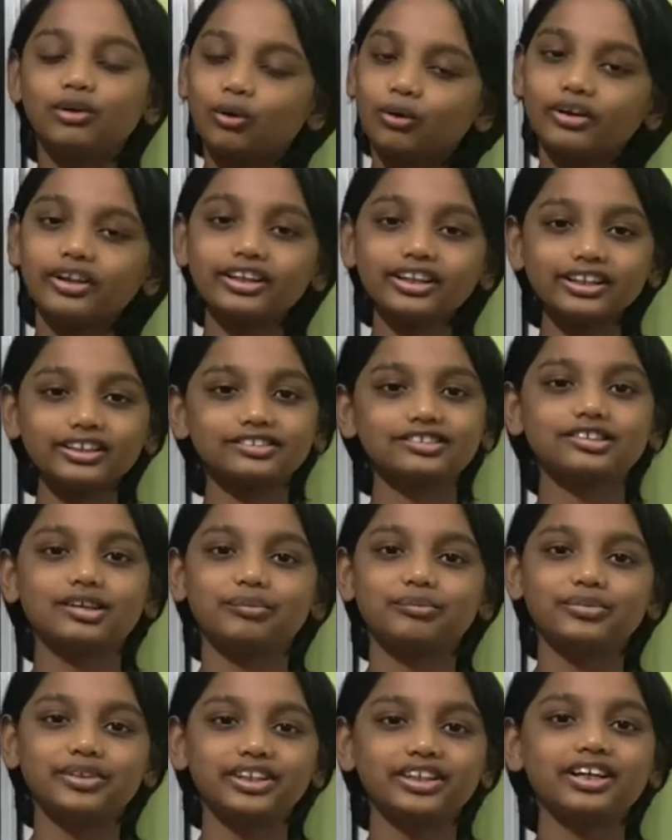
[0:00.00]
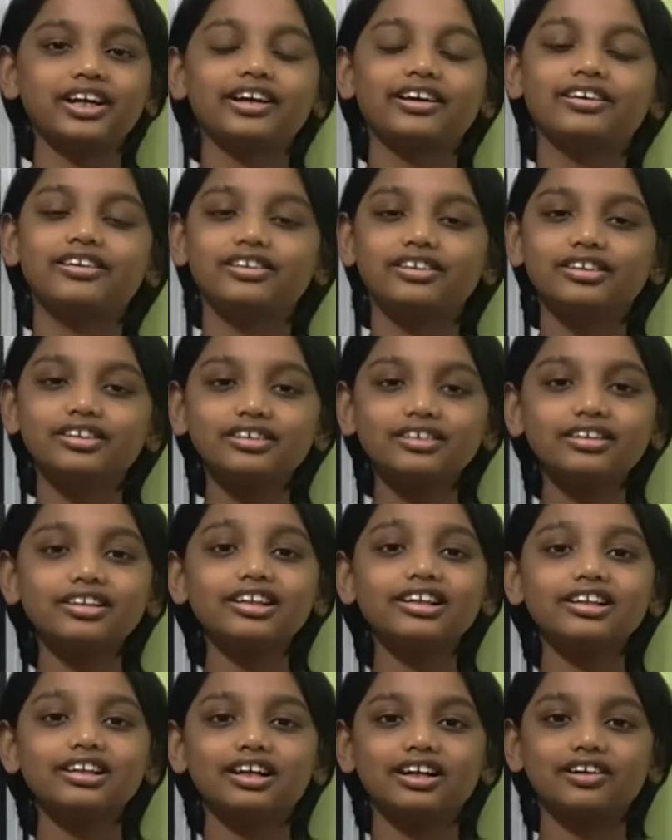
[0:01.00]
Coding is something I
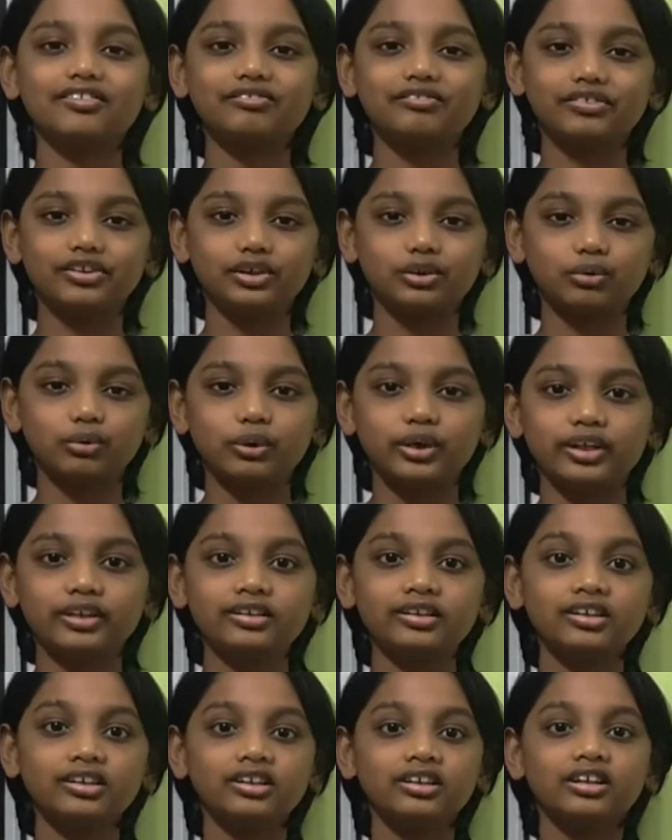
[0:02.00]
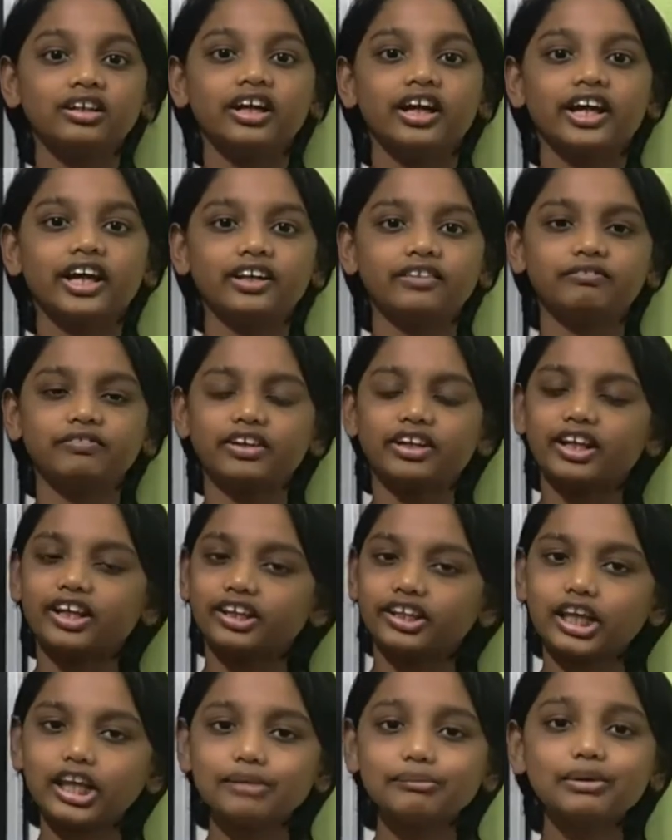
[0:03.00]
really love doing and when
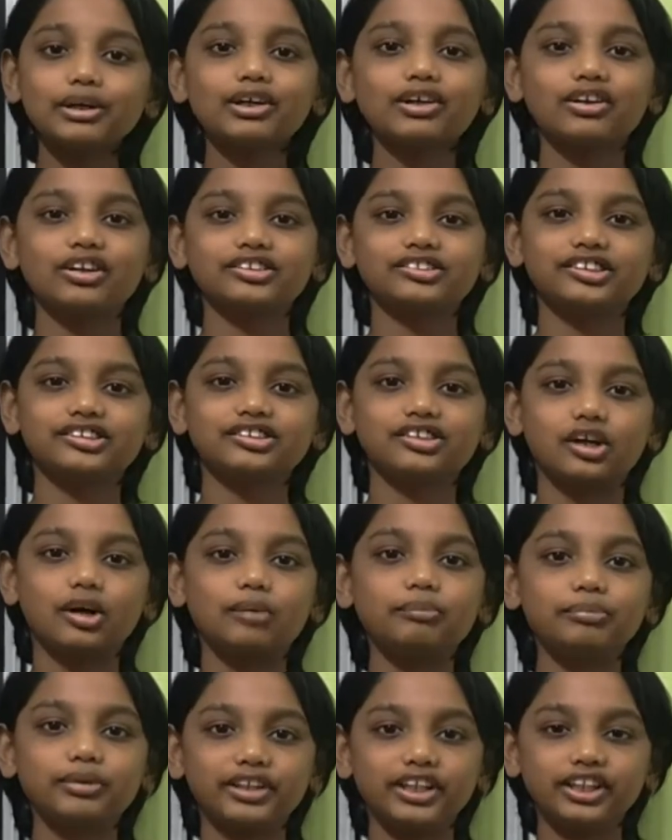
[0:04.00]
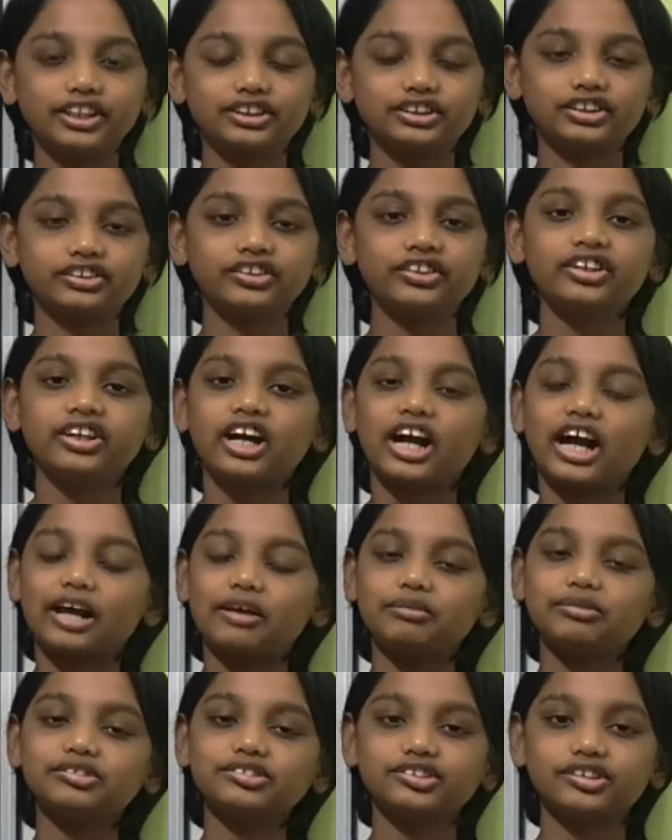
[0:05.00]
I came across this competition,
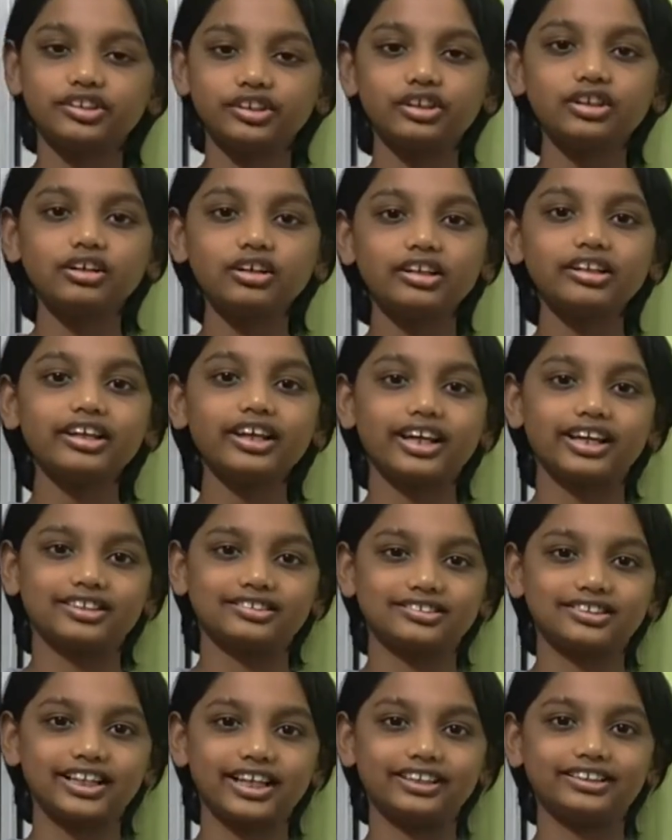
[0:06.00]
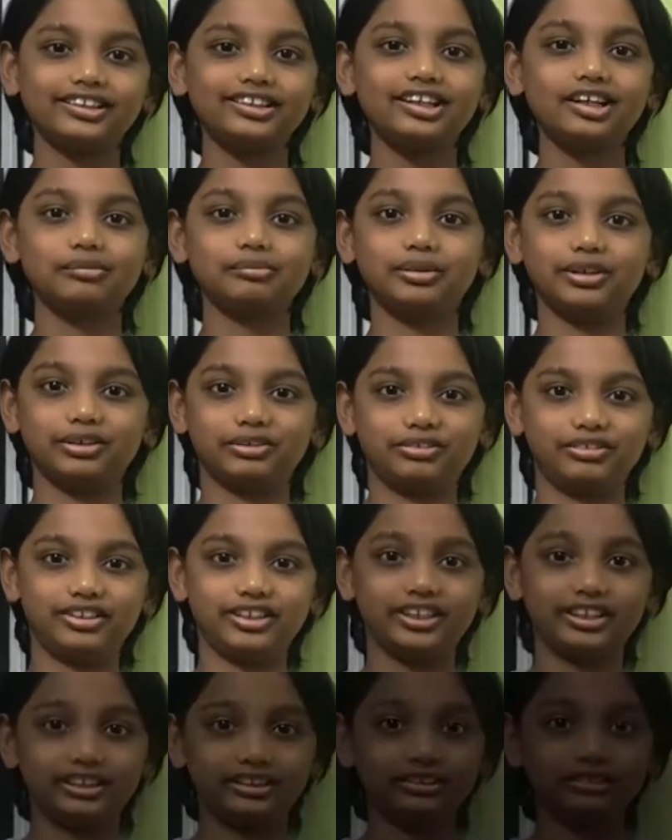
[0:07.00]
I was really excited about
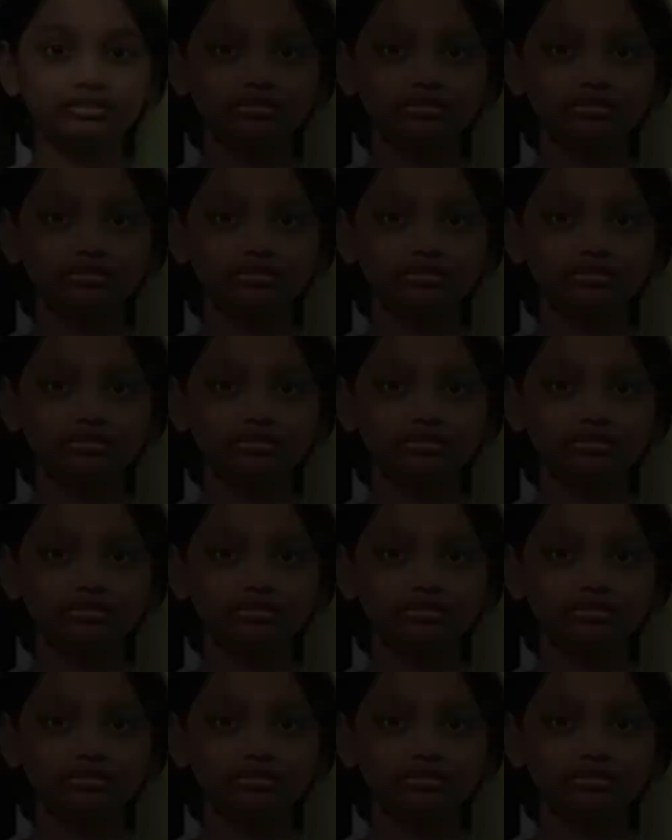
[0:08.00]
it.